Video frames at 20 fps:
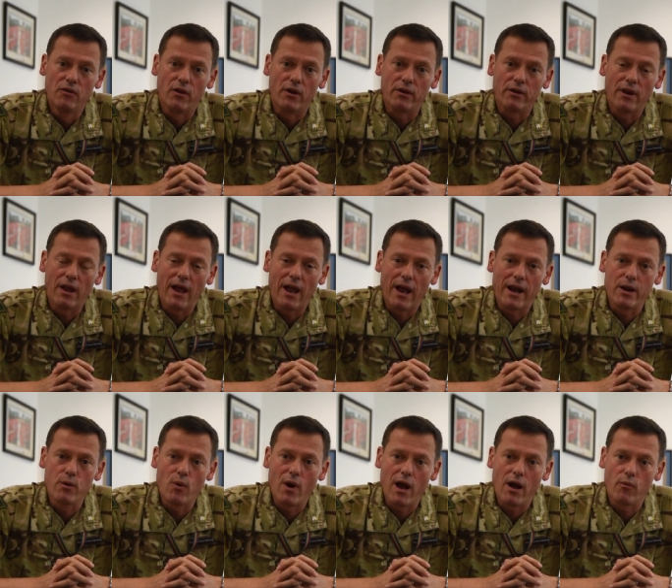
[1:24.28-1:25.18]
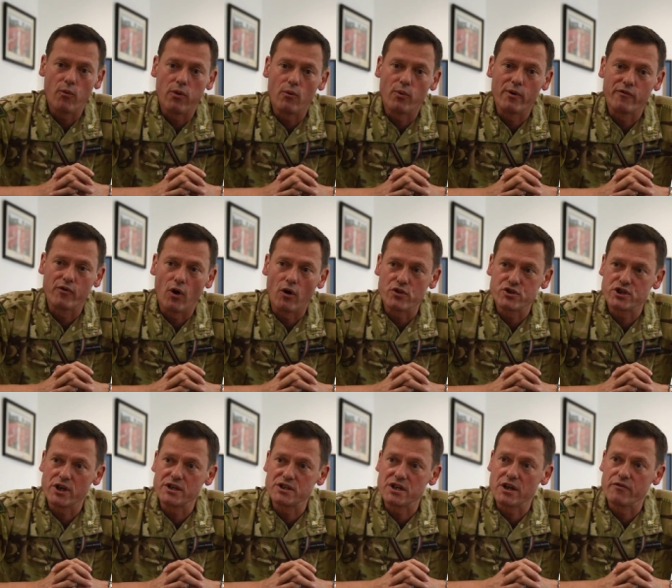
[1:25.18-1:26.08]
that anywhere that we've got
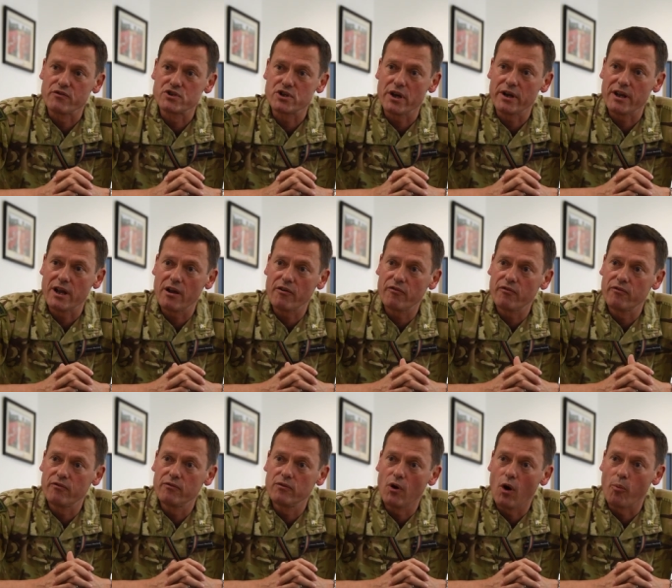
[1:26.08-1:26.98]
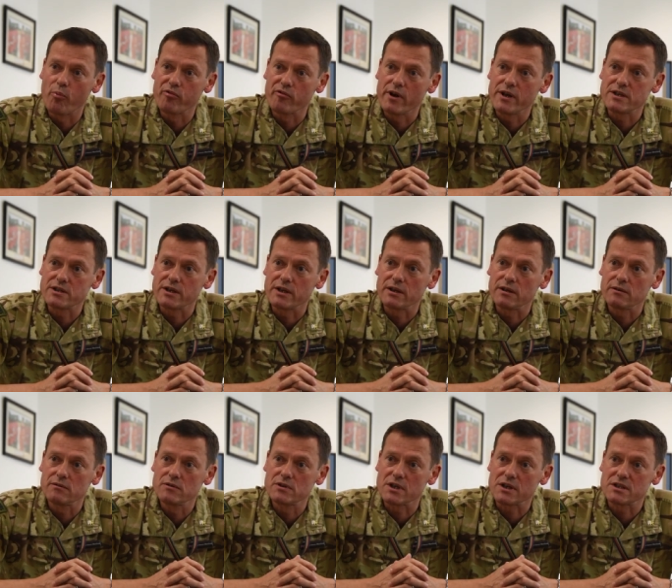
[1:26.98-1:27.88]
JCF and JDF operating
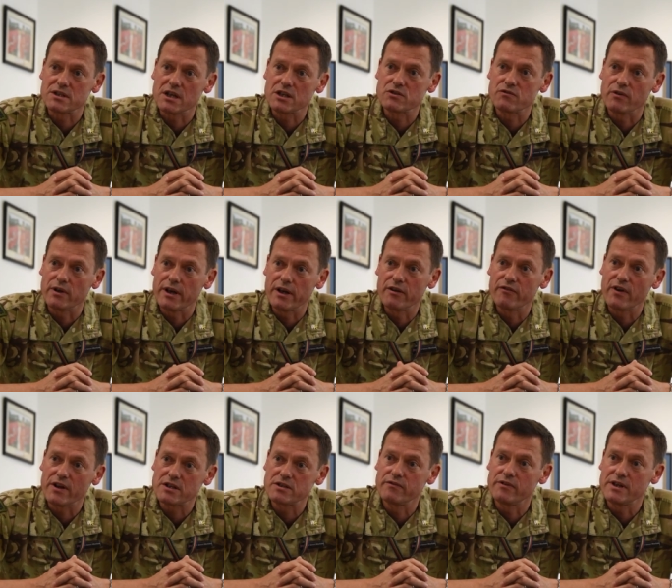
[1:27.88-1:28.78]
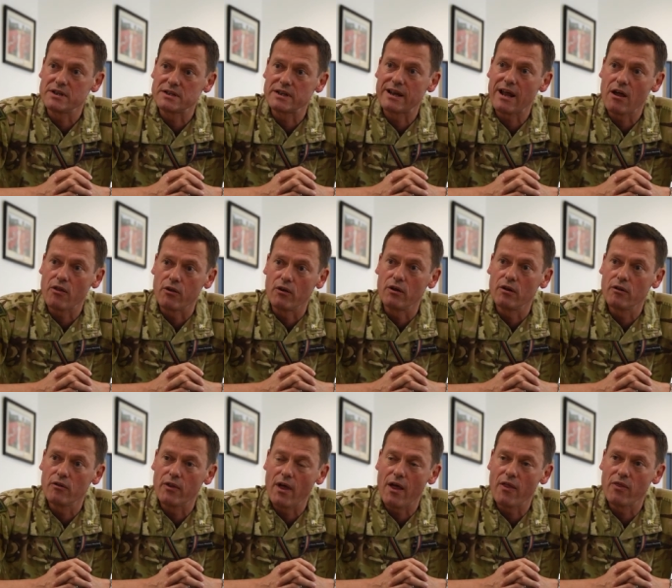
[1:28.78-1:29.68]
successfully and effectively together,
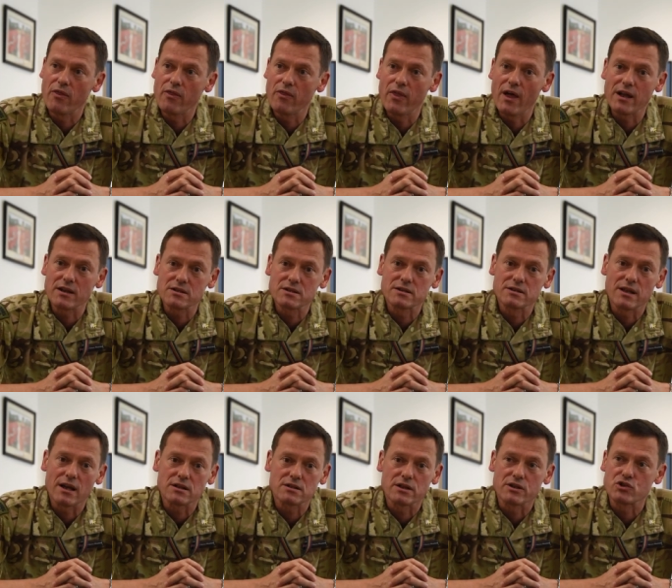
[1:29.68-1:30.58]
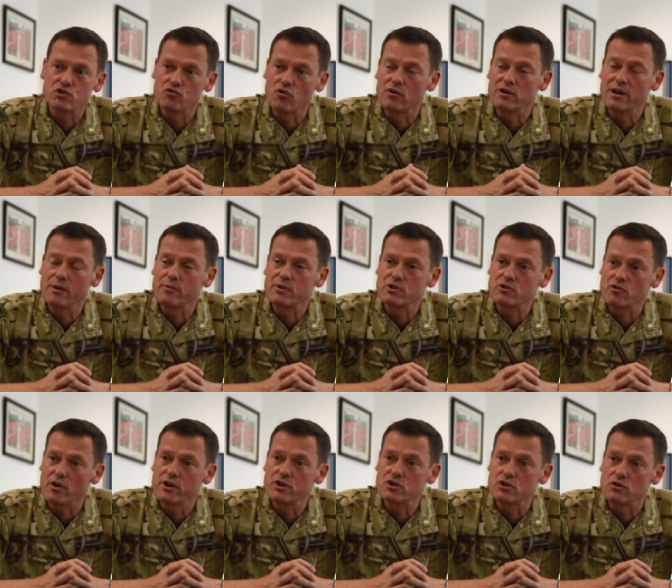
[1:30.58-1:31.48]
then that's that's a strong
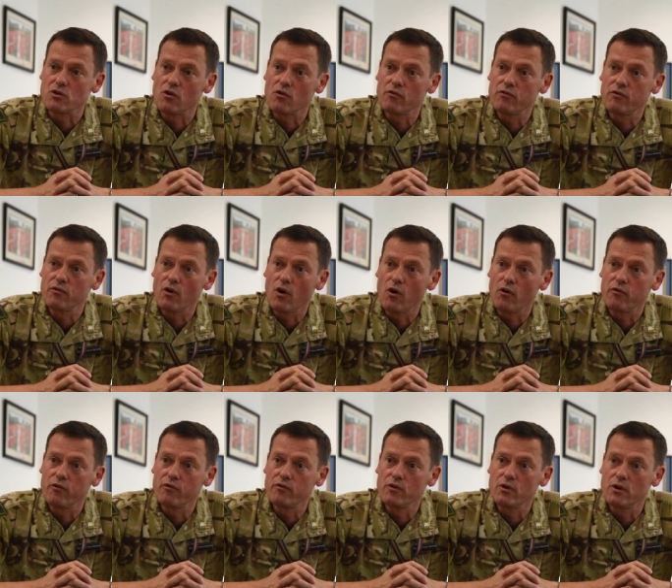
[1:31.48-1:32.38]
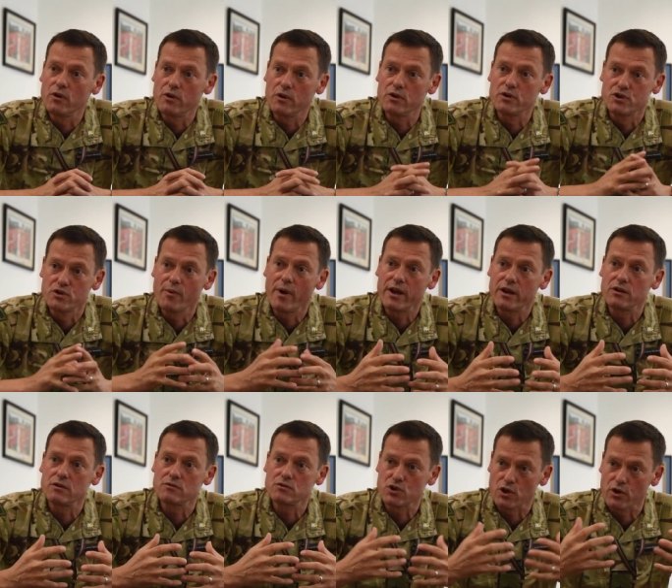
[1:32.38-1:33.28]
demonstration of, of
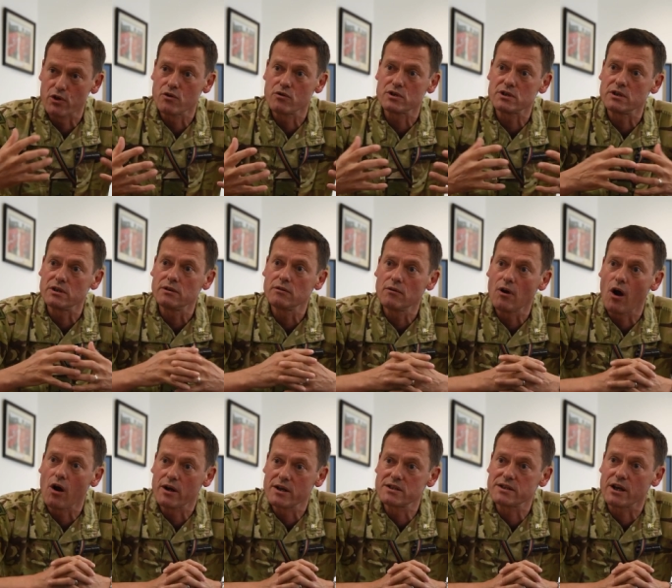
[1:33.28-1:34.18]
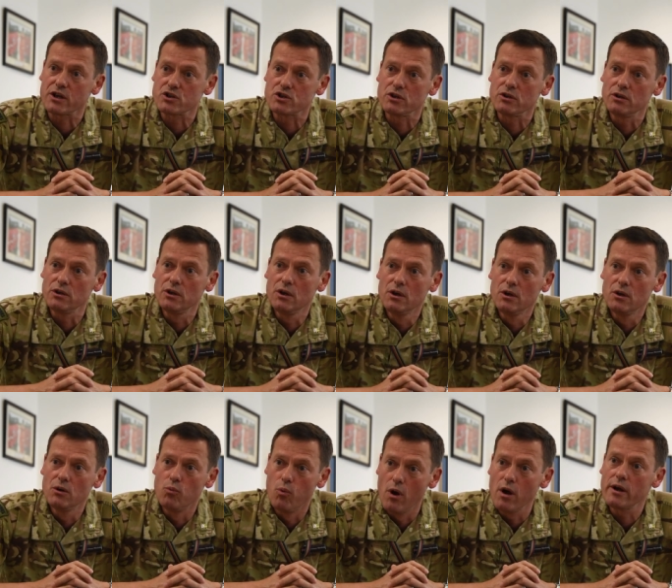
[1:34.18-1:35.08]
Jamaican security architecture
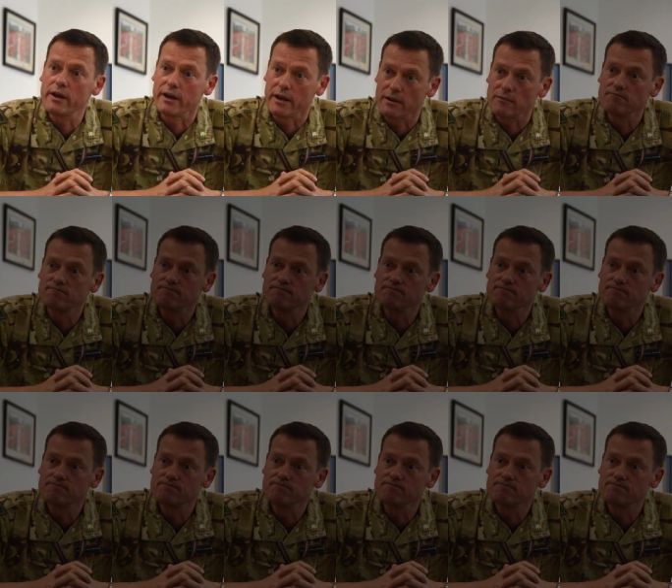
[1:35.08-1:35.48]
working.